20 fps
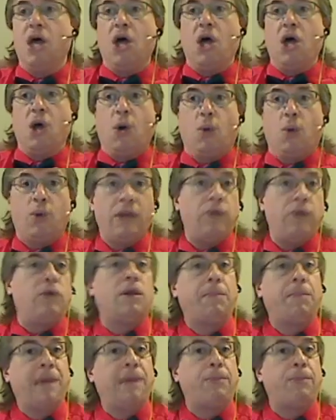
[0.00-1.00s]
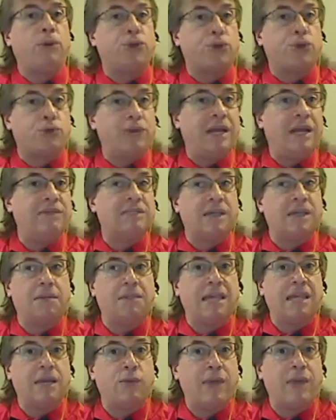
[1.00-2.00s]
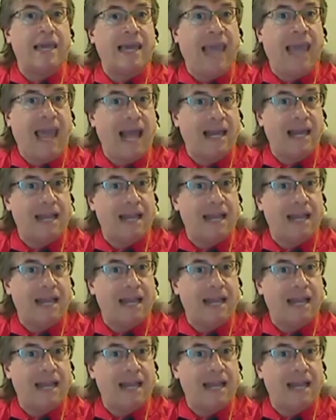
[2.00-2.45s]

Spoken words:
we will be able to reap something we can't